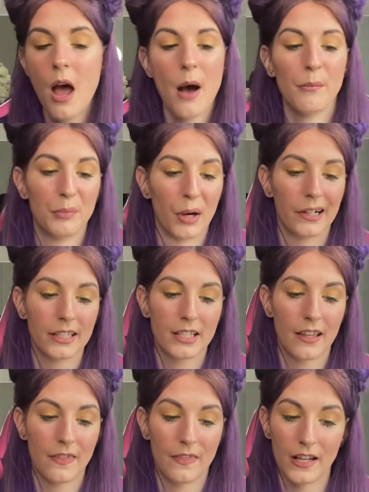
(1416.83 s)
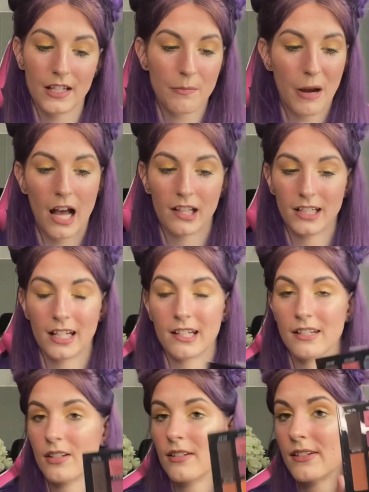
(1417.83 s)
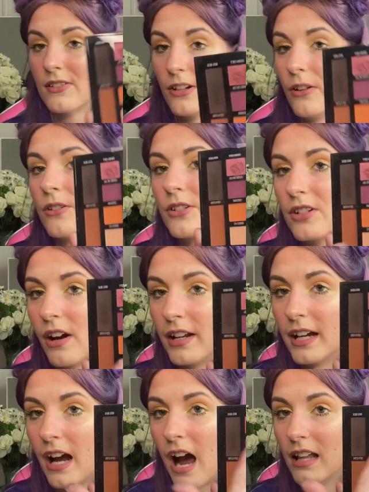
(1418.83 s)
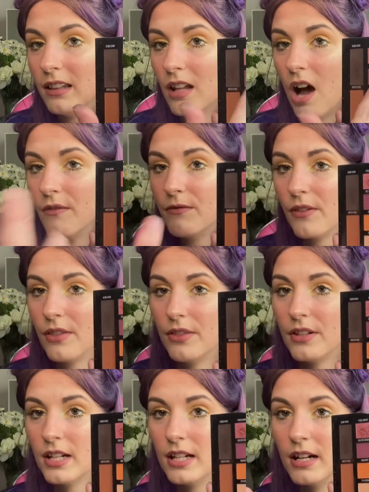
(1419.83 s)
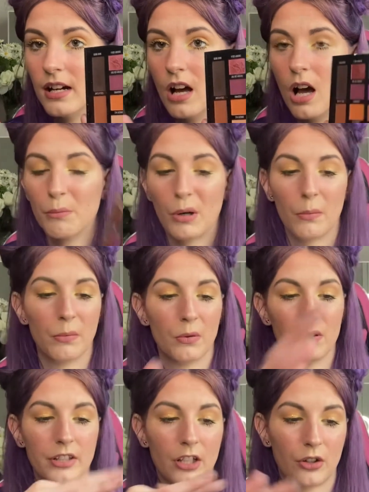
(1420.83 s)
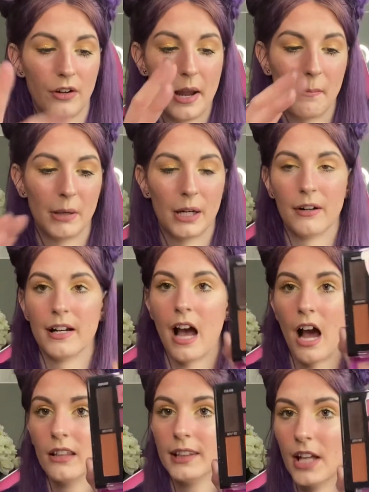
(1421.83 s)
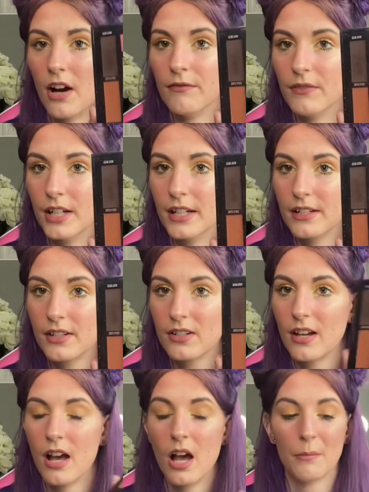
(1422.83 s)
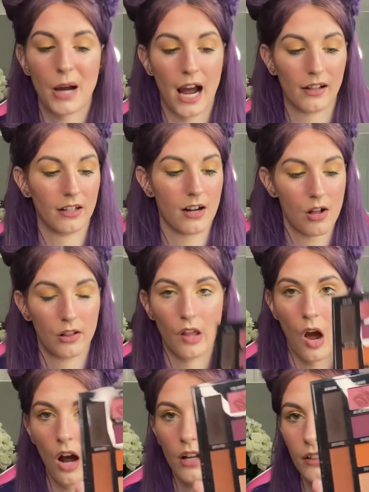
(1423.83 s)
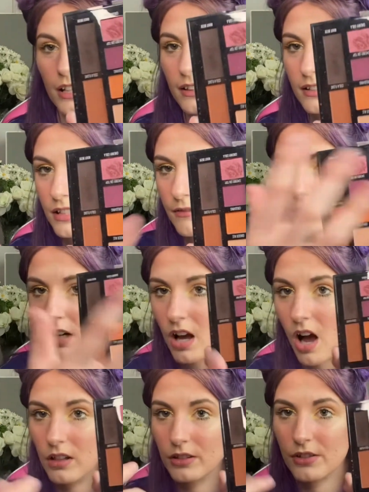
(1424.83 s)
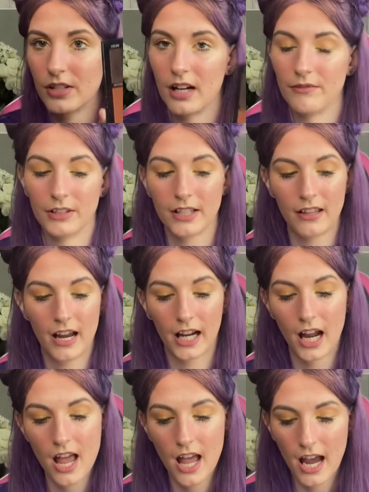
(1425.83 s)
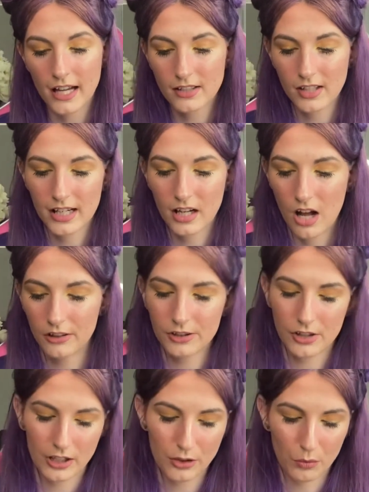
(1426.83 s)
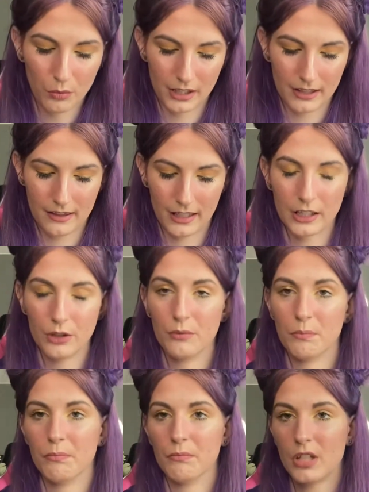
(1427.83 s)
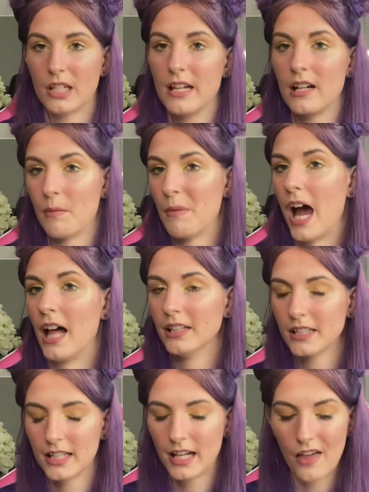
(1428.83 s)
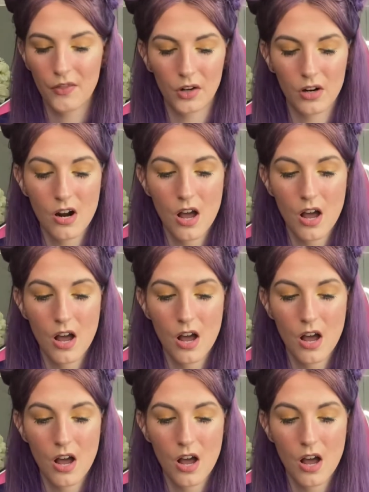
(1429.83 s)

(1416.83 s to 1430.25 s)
but this palette is still stunning. I love the purple and the cranberry. I love this palette a lot, like the different colors and everything. It's like colors that you wouldn't think you'd see in a palette together,